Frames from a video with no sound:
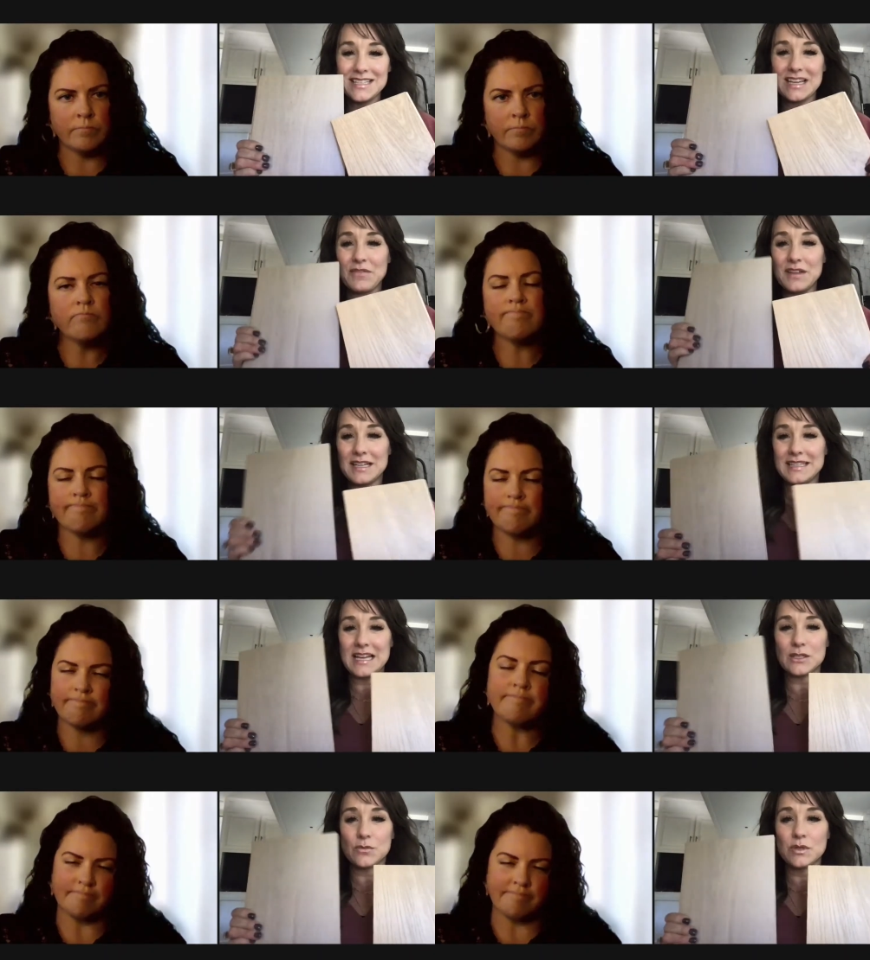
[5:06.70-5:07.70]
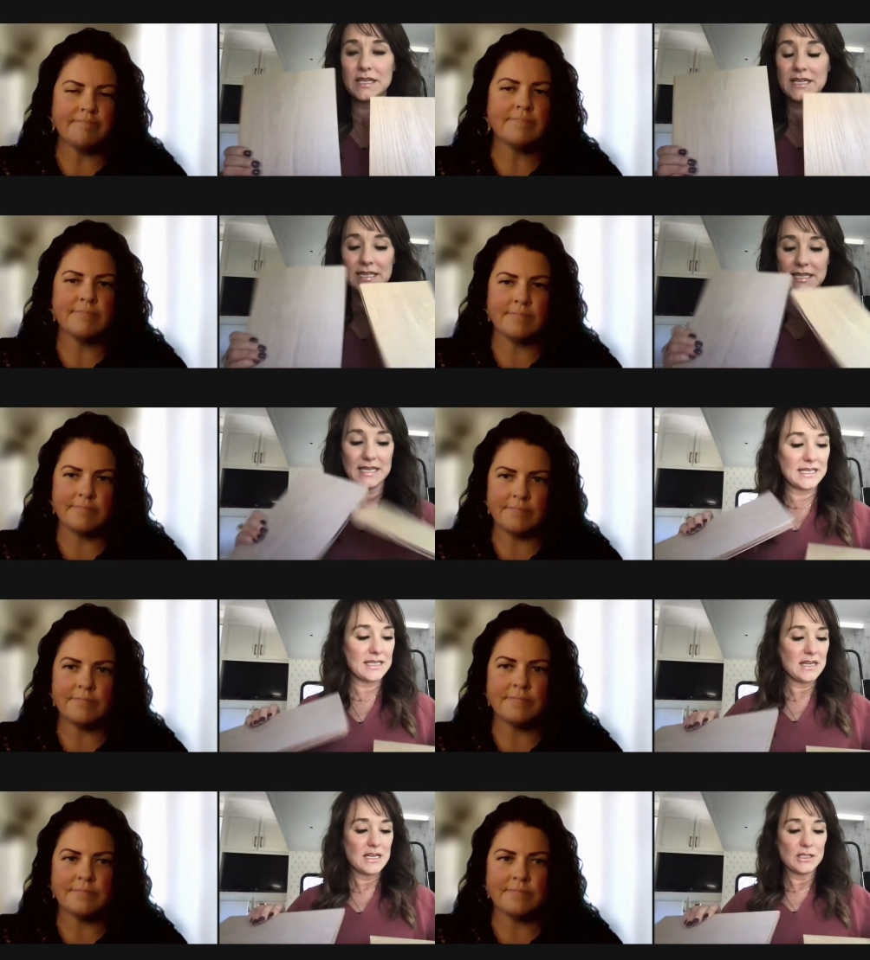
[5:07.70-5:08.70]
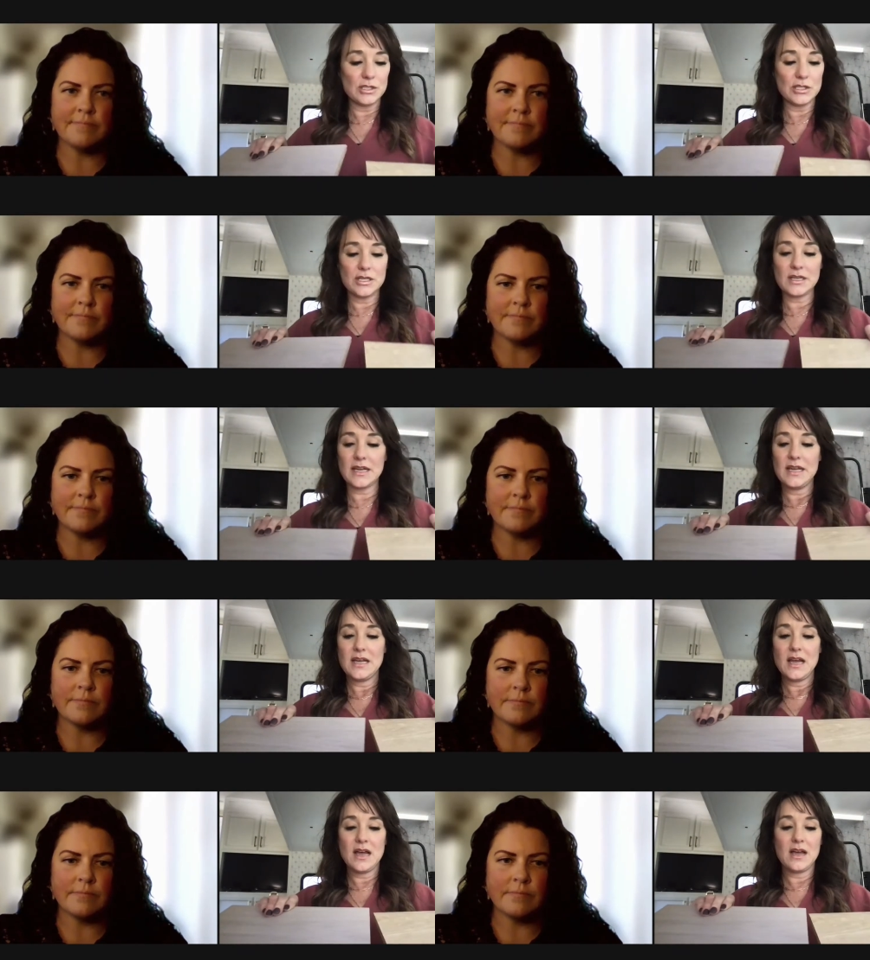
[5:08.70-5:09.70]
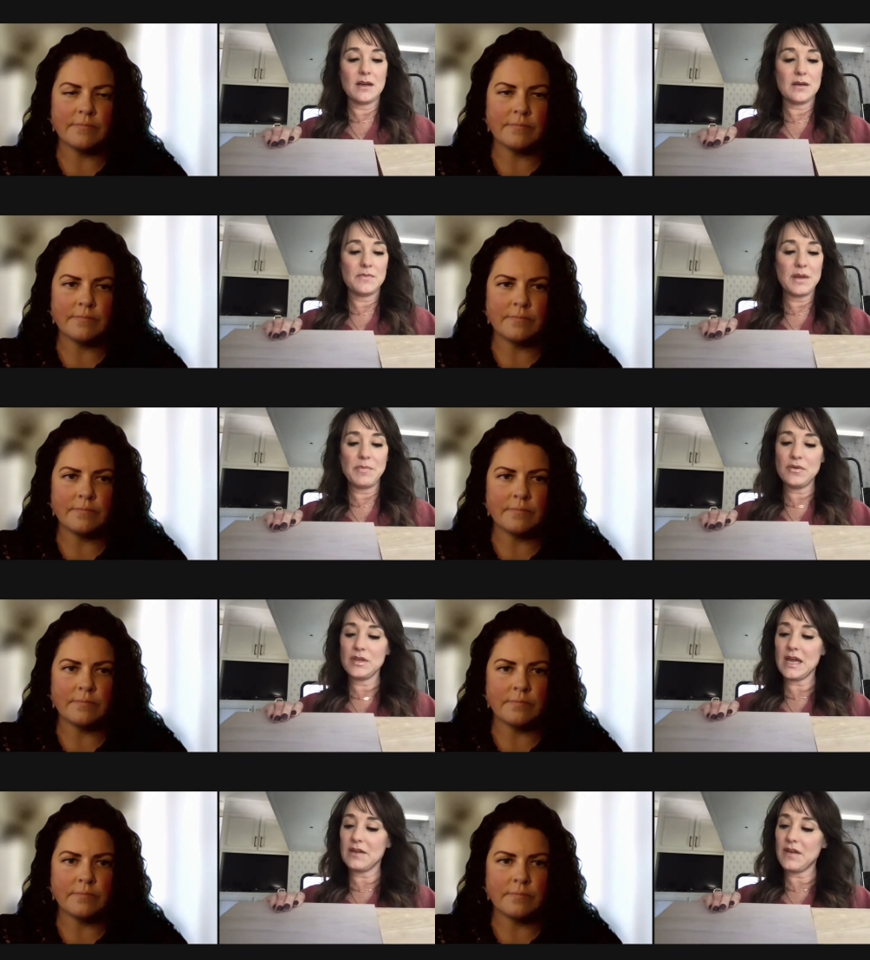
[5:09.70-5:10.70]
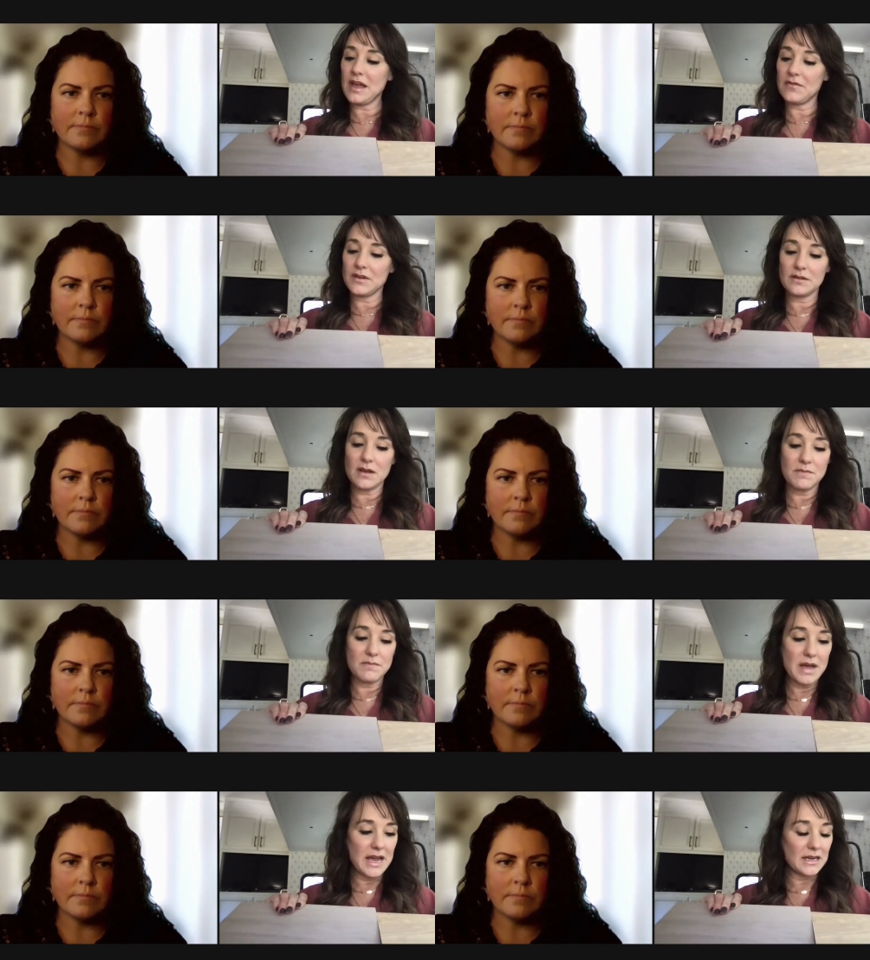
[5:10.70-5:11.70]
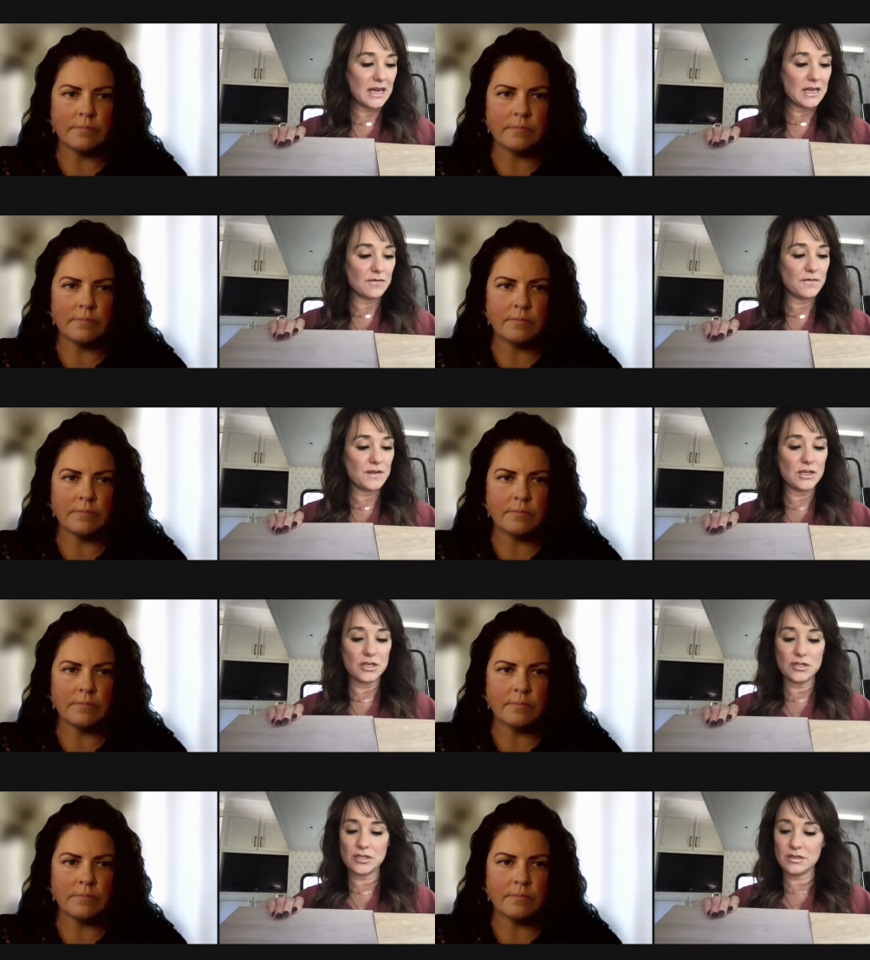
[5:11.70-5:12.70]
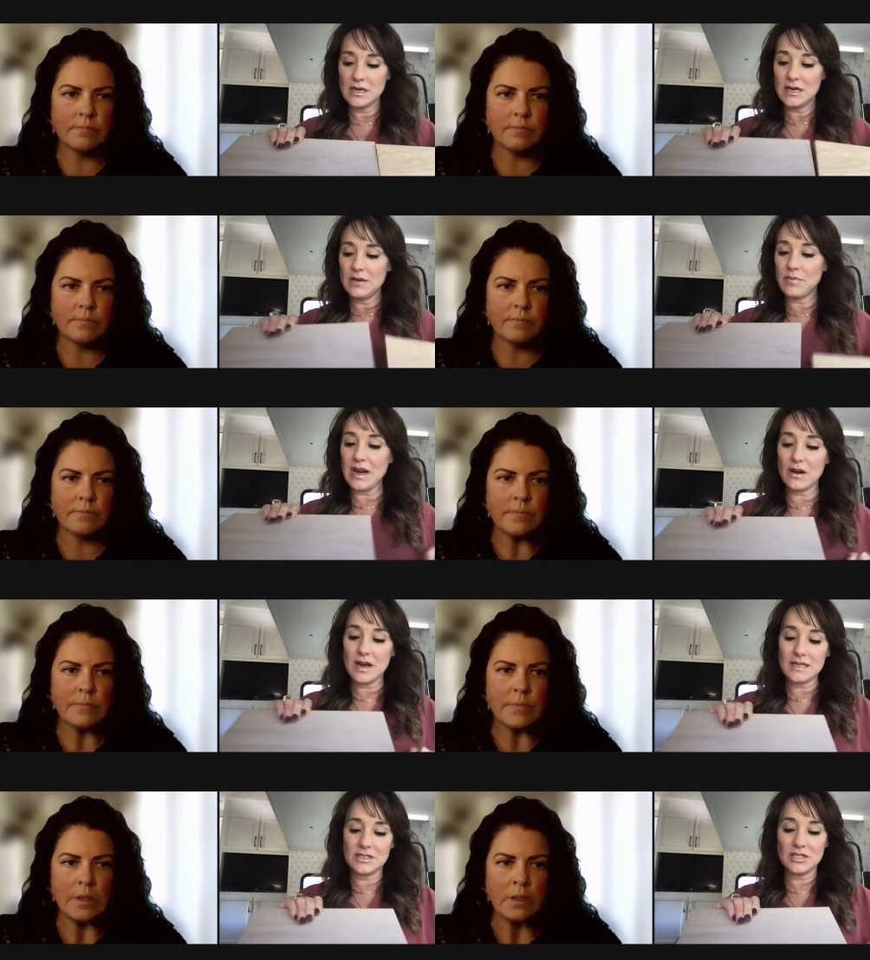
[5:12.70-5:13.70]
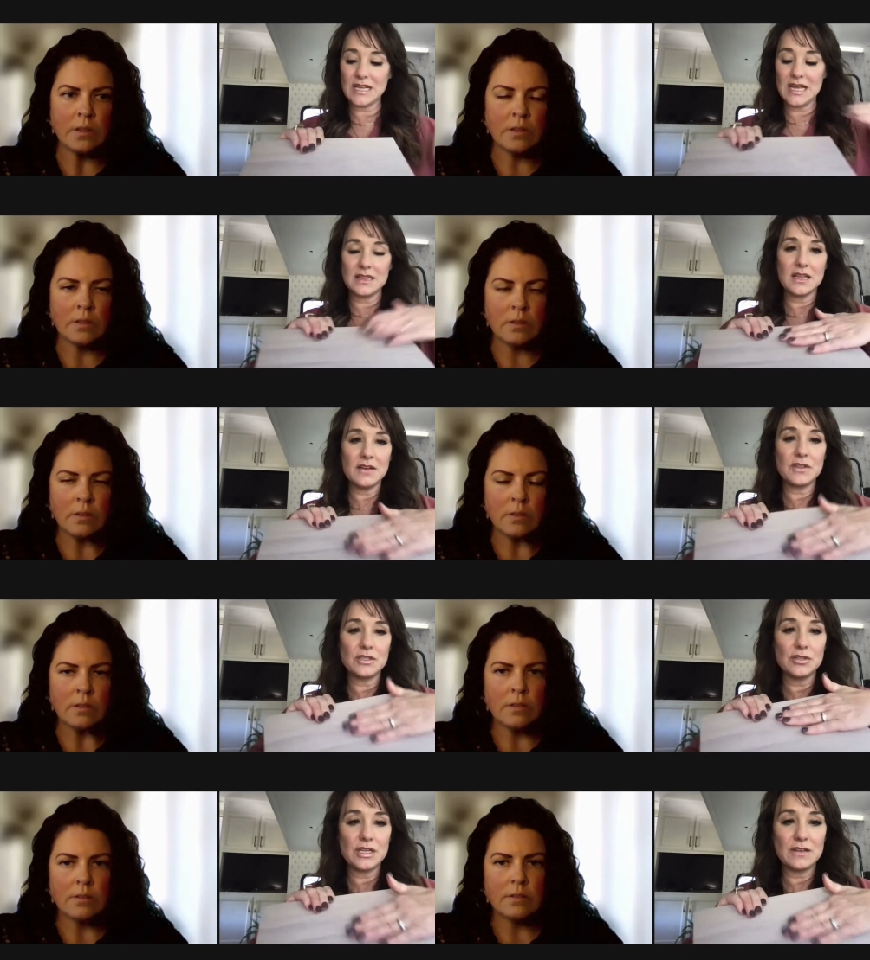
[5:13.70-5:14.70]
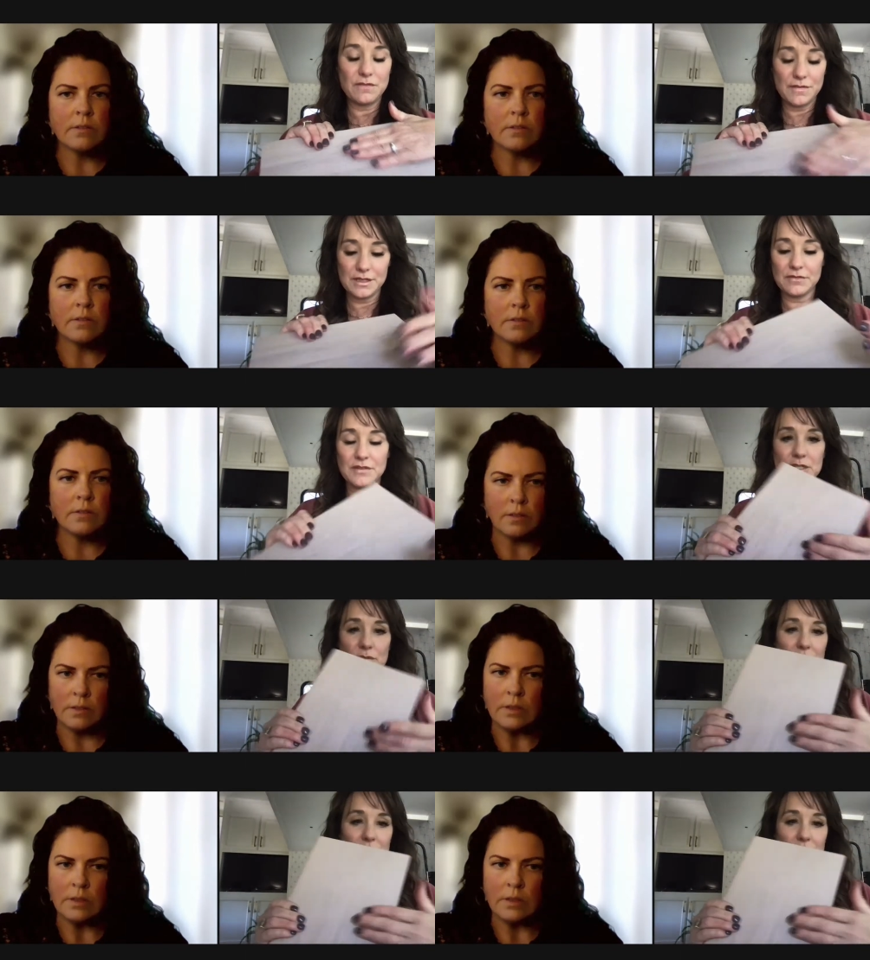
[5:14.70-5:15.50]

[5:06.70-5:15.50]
Speaker 1: of this. I feel like that's a really clean look. Um, they both kind of have a, a matte kind of finish, but I, I just, I love the look and feel of